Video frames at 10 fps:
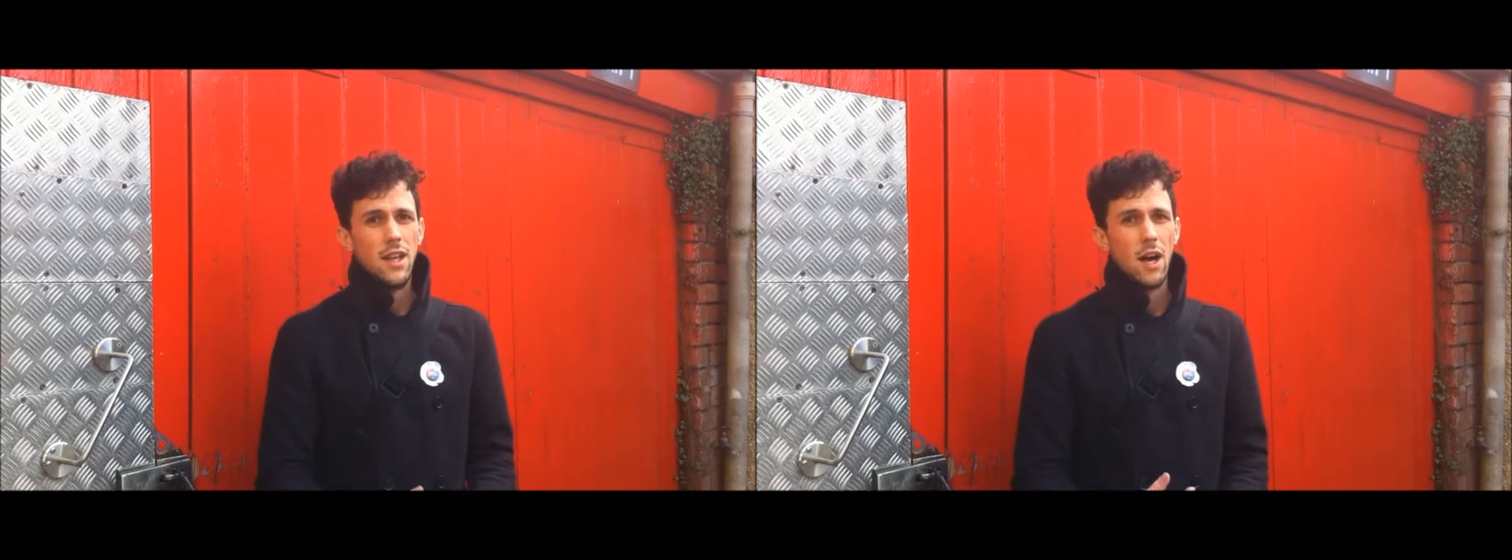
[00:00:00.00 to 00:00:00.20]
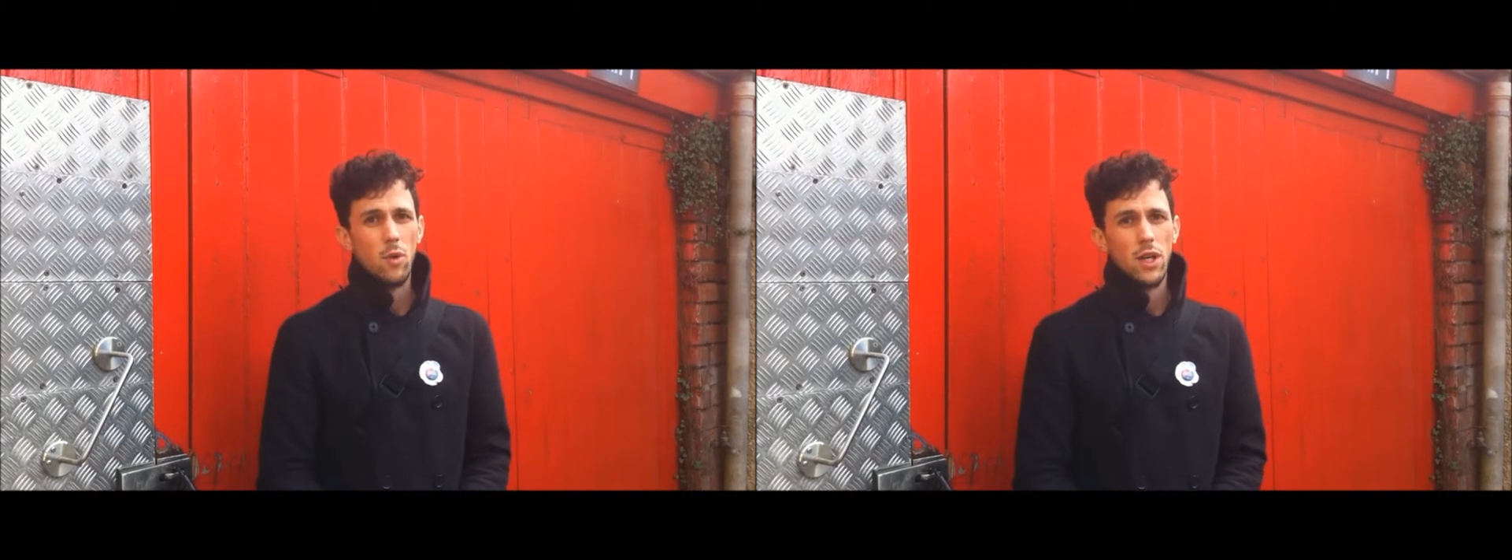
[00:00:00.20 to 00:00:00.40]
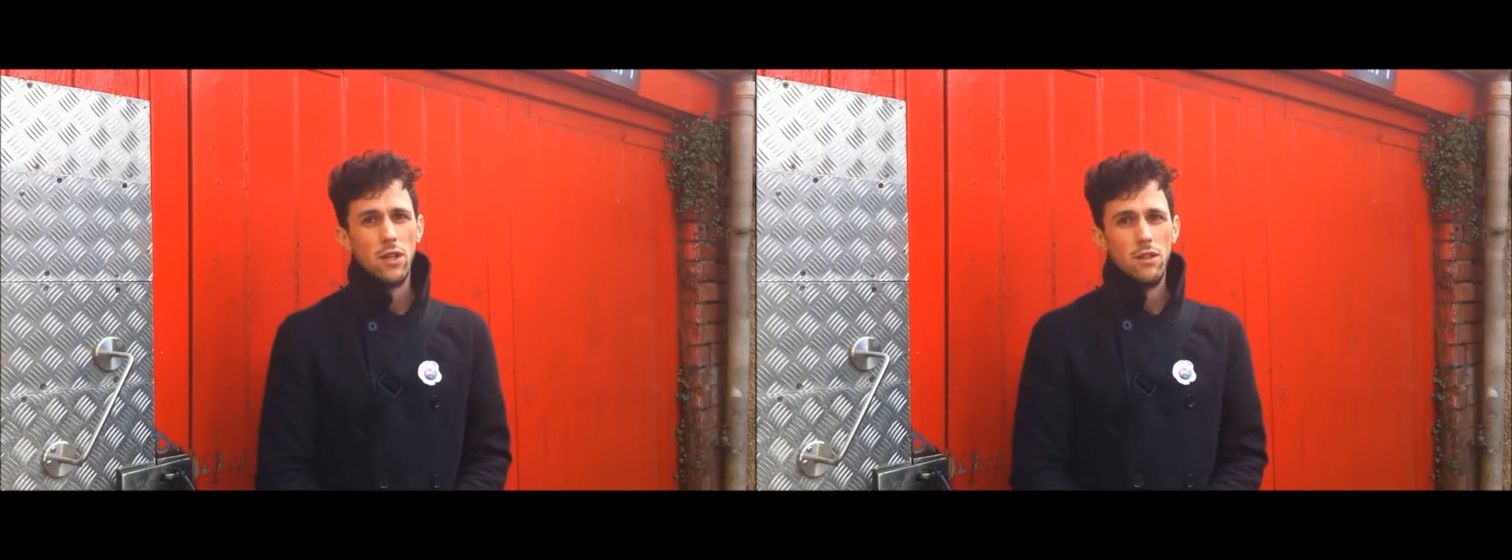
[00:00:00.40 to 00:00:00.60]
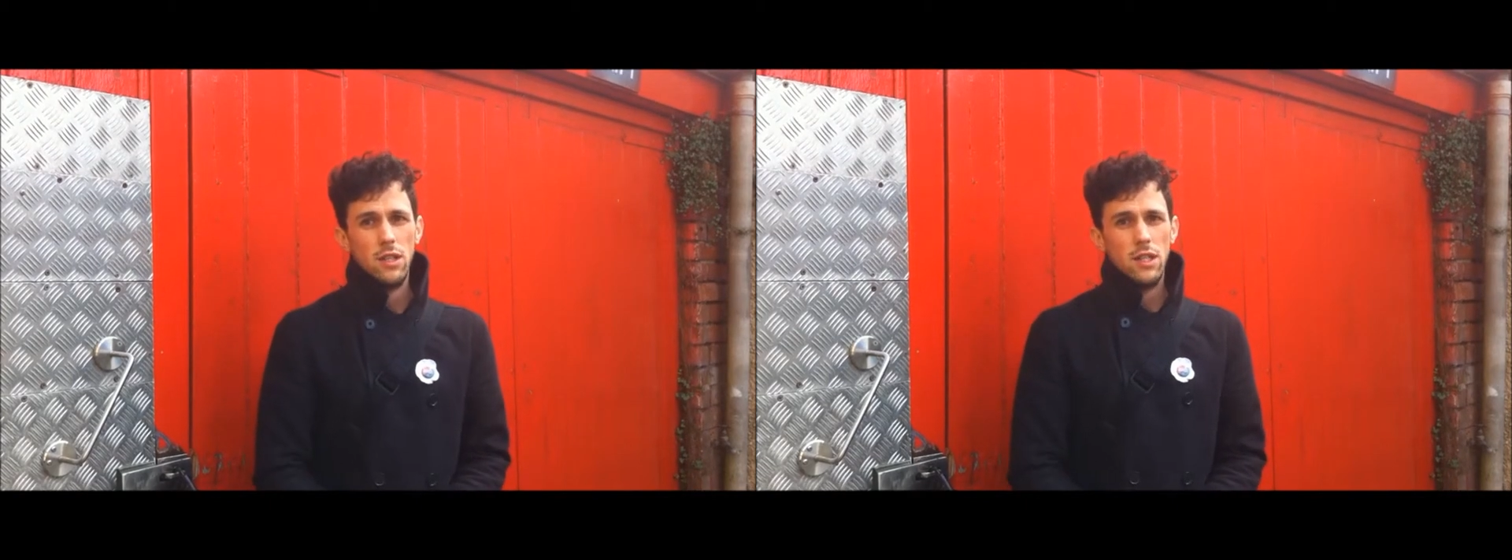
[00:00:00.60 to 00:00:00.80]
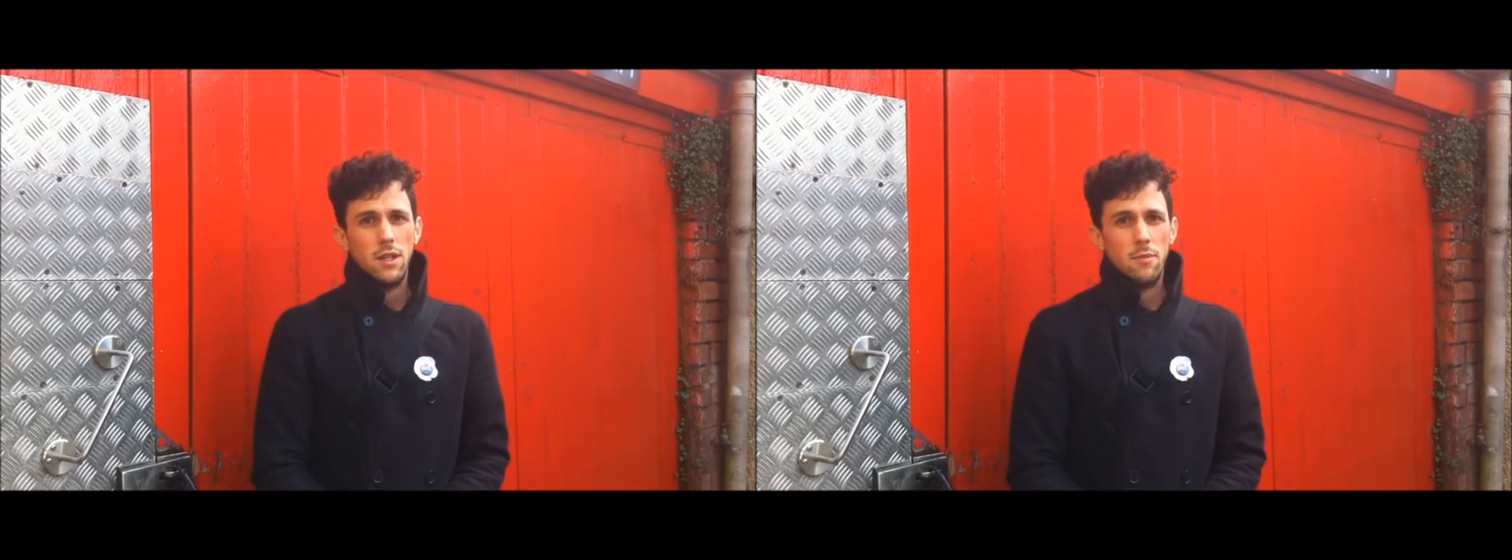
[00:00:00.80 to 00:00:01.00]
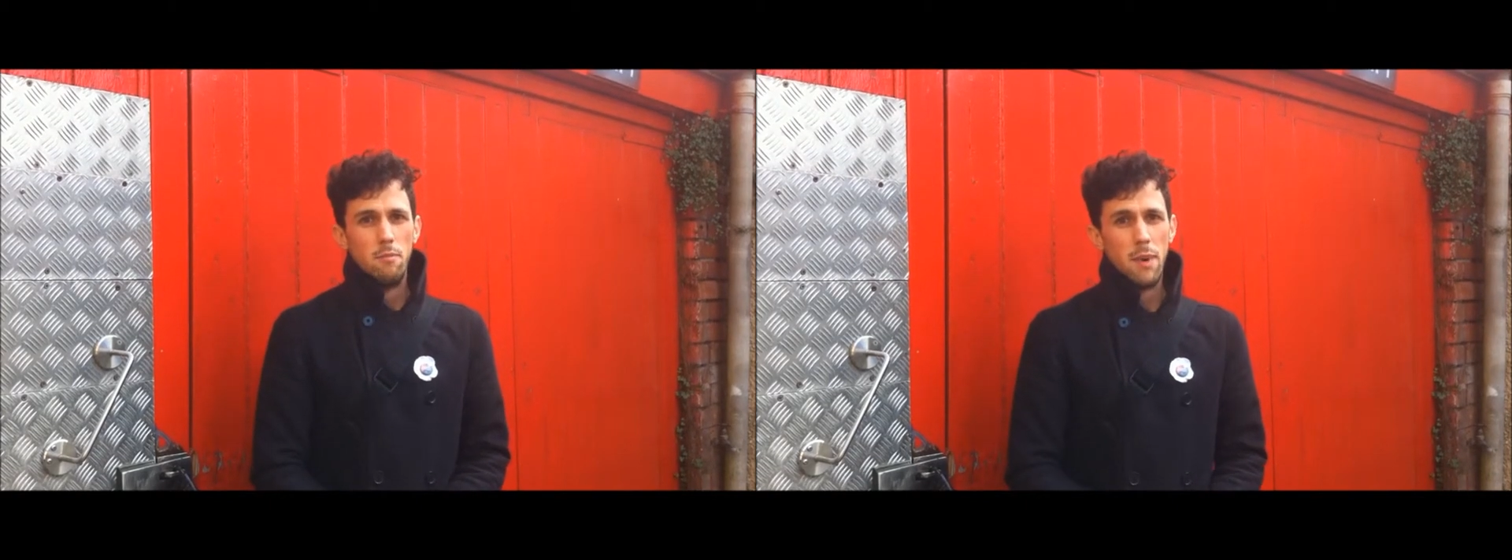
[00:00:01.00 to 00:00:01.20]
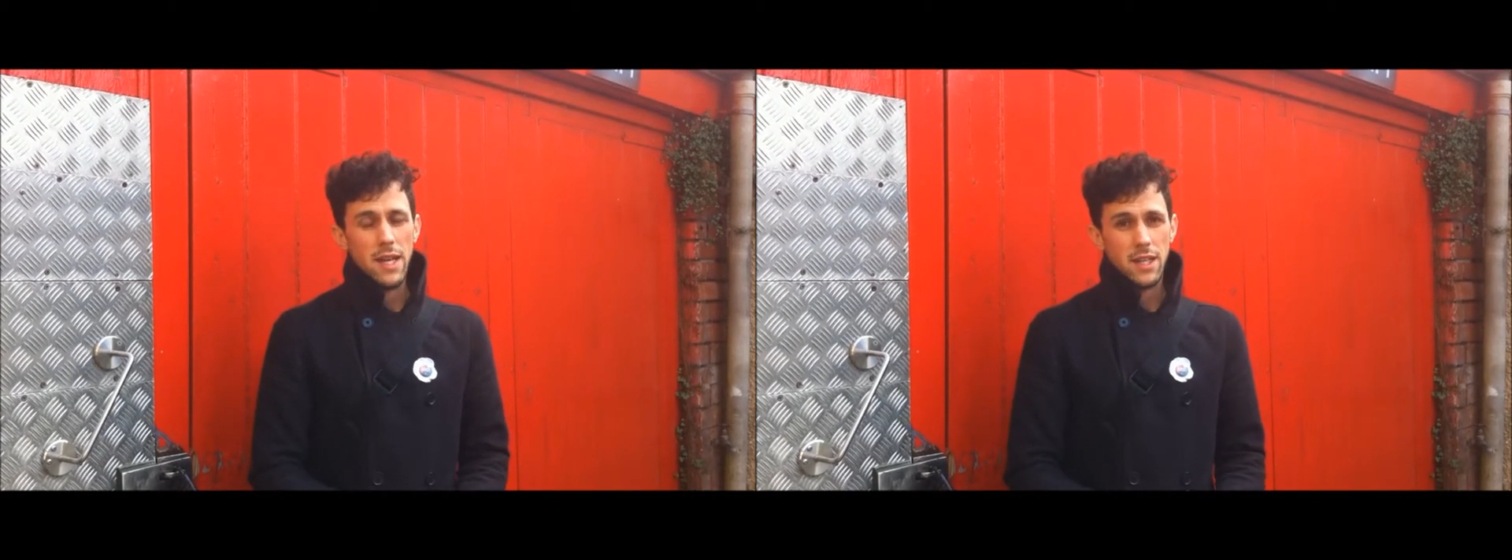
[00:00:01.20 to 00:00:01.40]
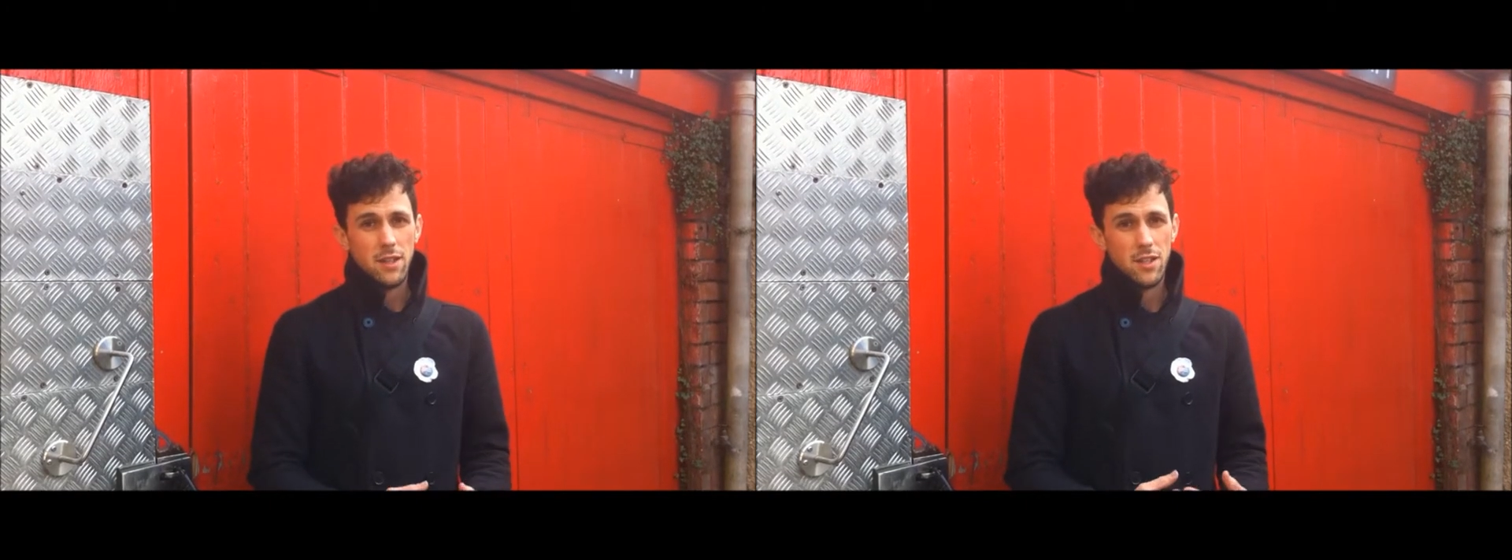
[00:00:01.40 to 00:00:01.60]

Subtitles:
that will make